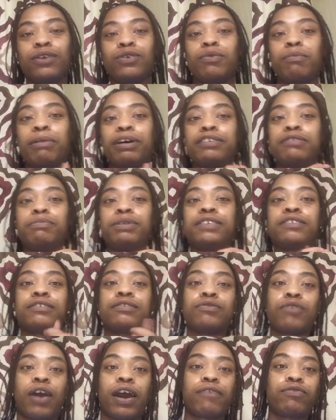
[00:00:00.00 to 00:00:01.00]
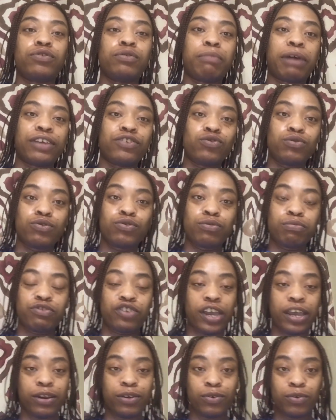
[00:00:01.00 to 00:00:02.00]
You must be subscribed to my YouTube
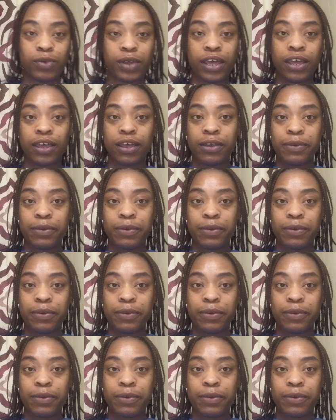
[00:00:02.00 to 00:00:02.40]
channel,